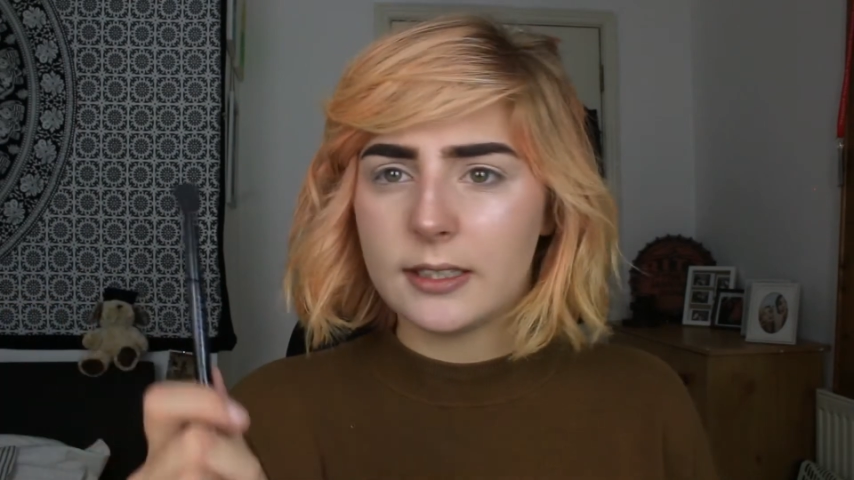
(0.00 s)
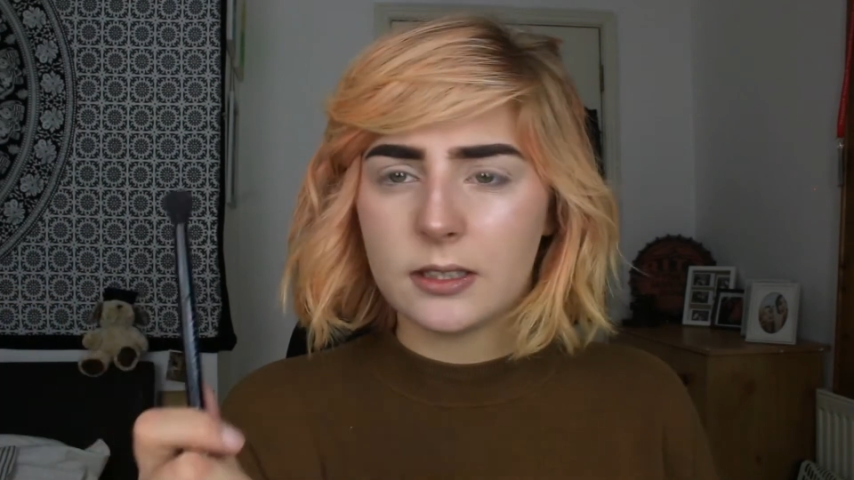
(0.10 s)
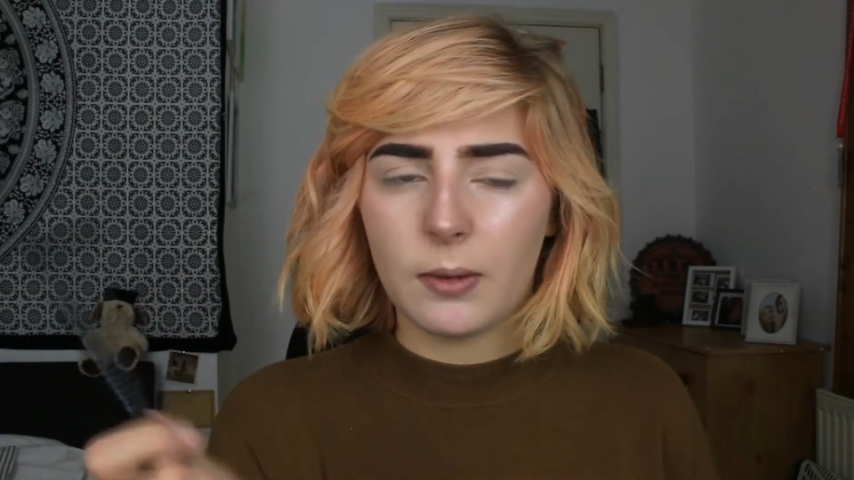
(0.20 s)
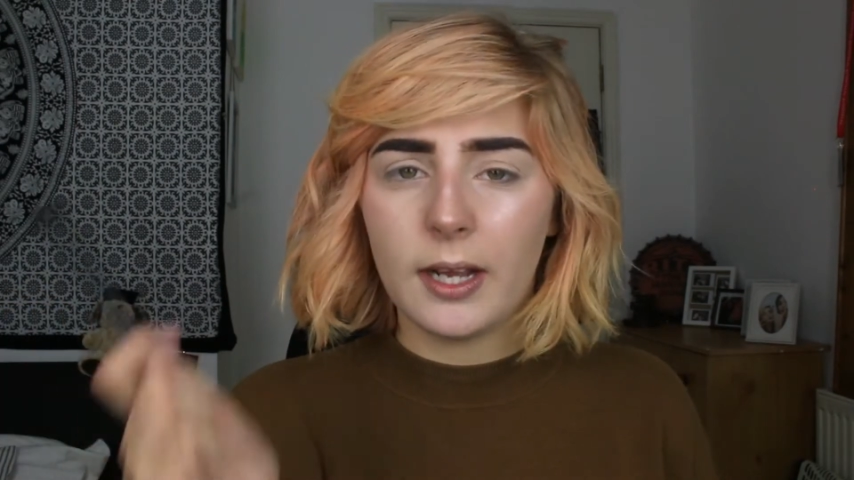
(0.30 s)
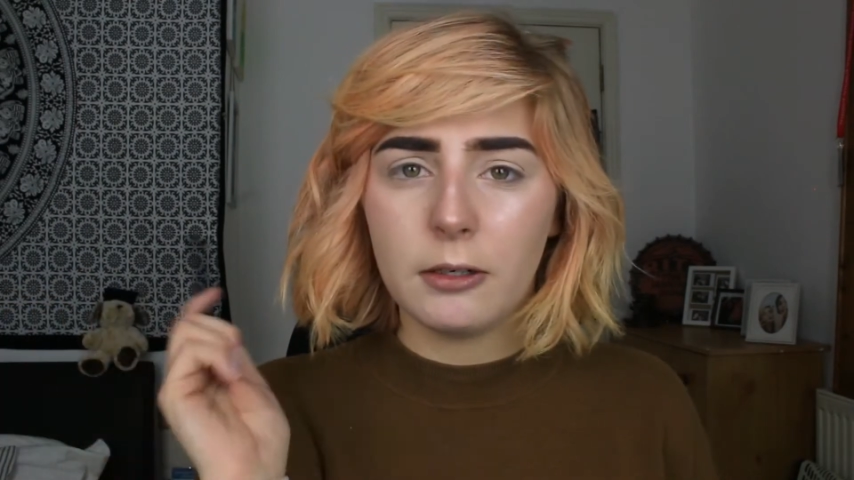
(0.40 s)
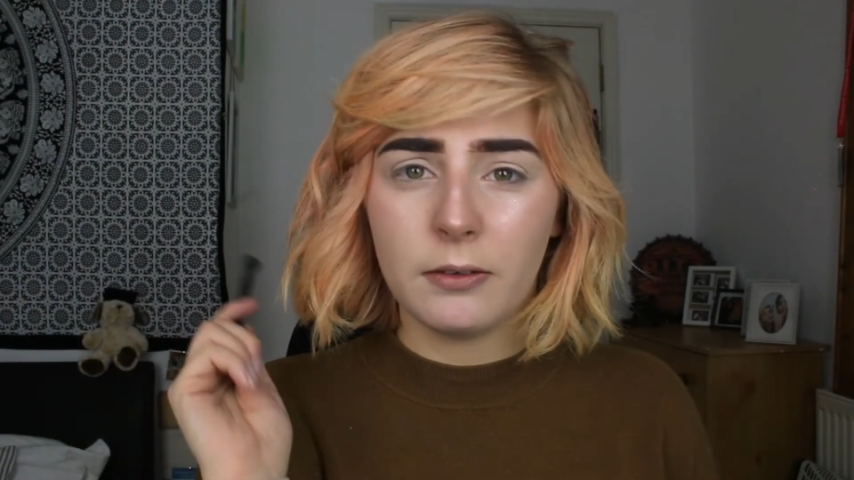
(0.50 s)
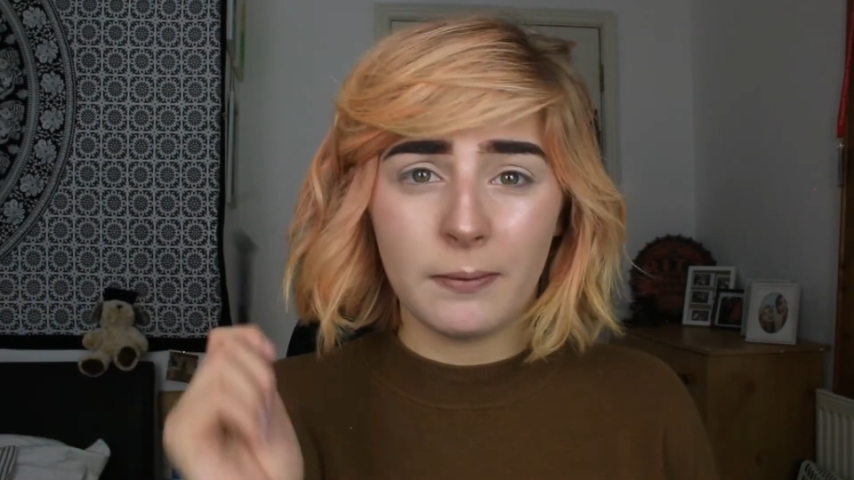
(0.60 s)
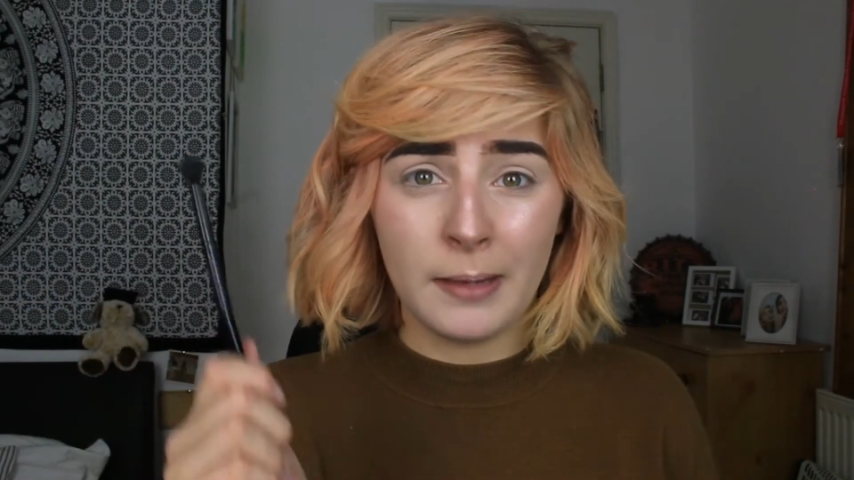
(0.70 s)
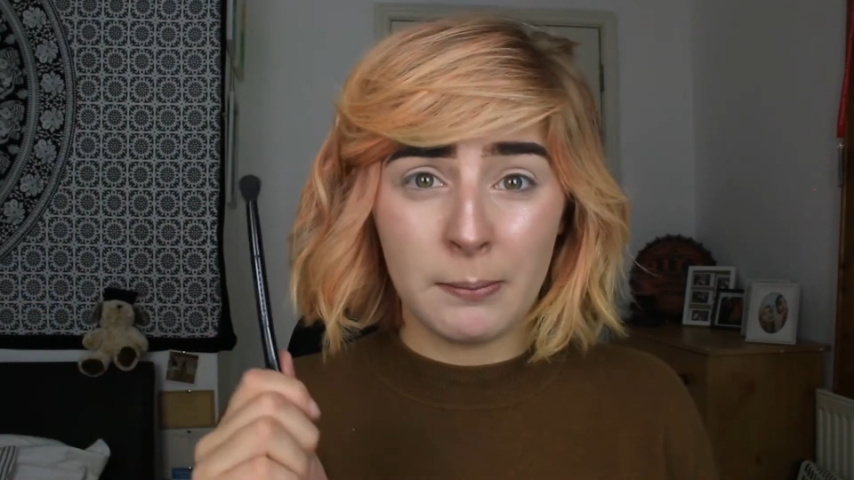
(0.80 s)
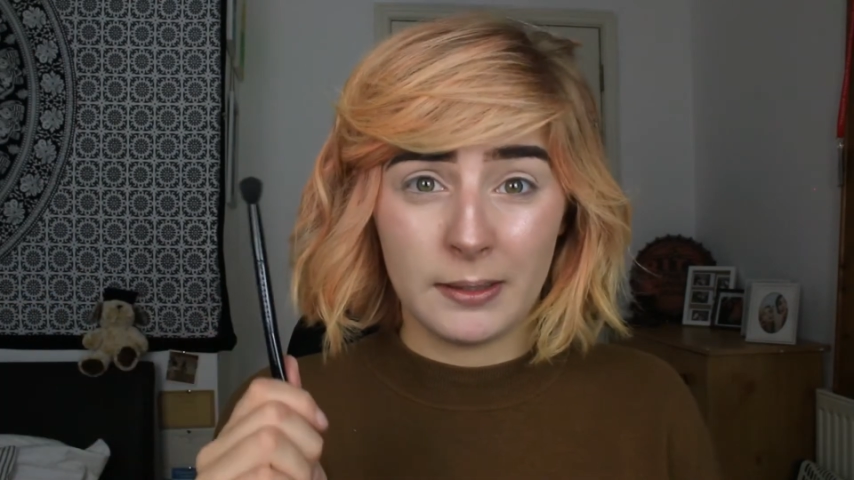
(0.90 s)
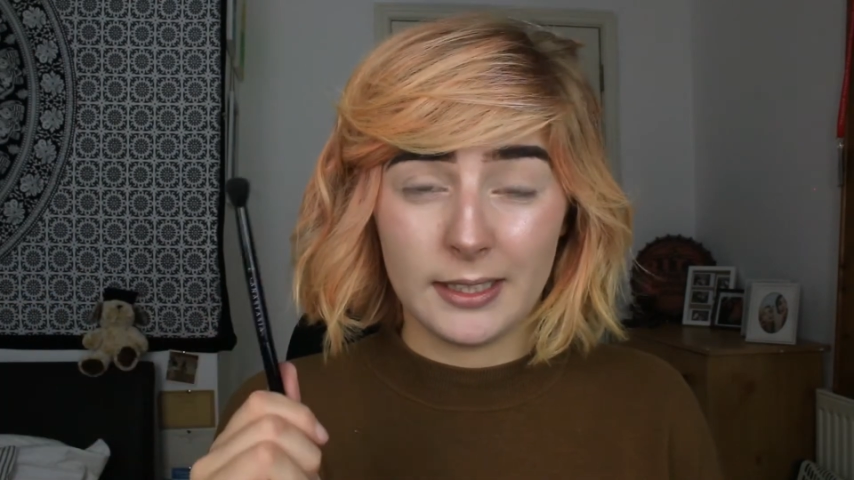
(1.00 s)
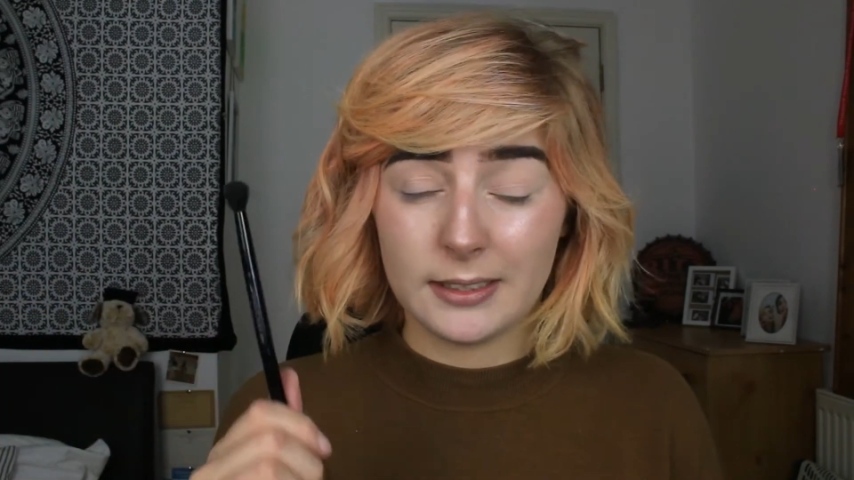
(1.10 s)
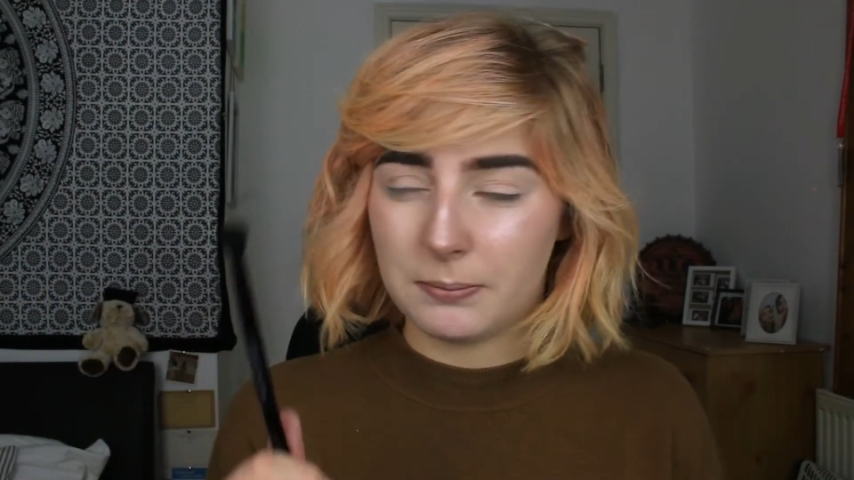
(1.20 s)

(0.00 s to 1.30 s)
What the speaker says: this away or if I'm keeping this,